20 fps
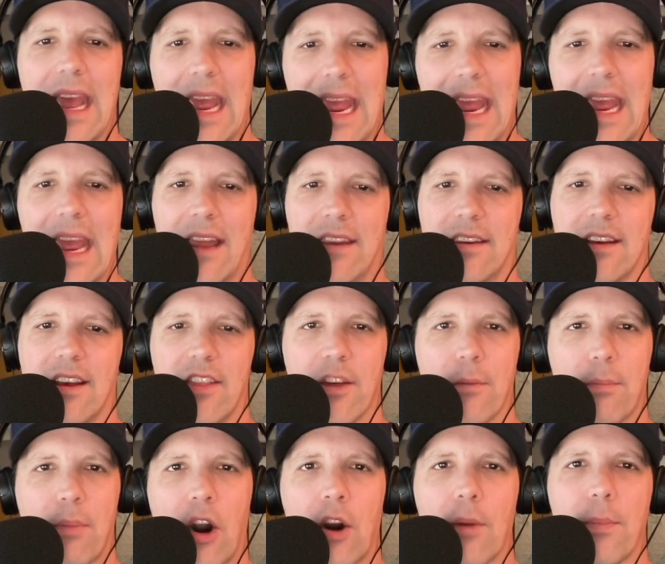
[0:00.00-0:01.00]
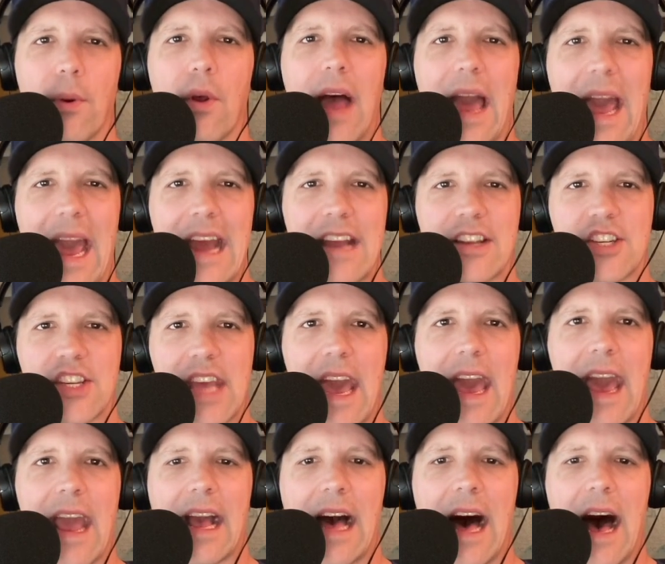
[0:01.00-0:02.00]
and the purple
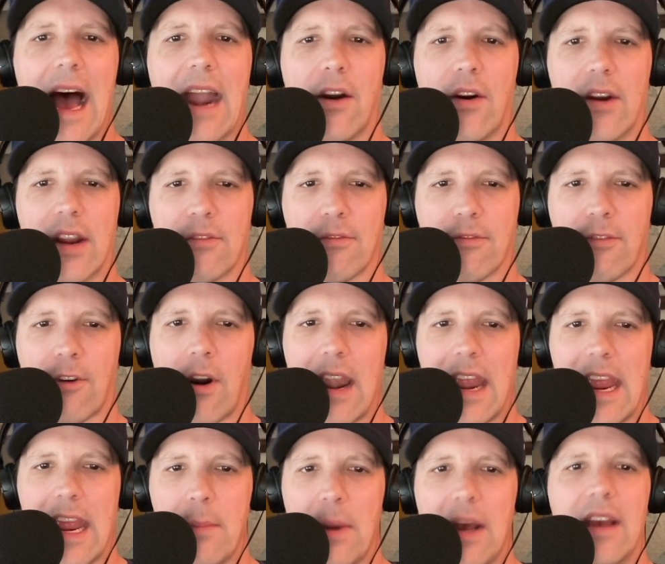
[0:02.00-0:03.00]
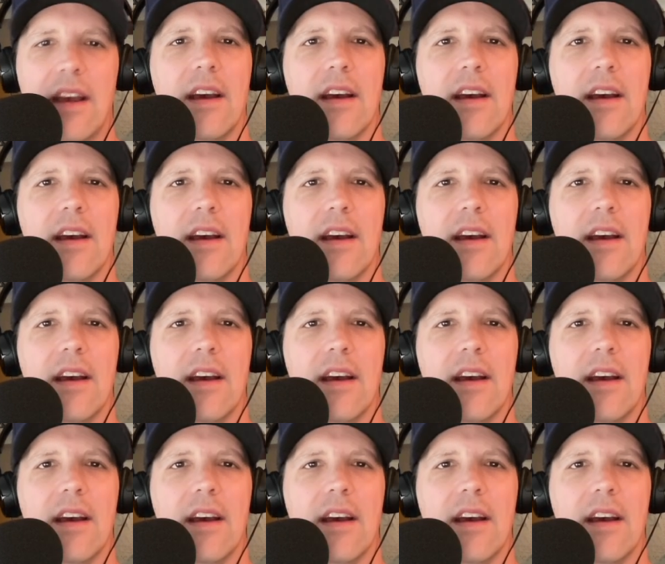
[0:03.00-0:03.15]
hashtag hiring frame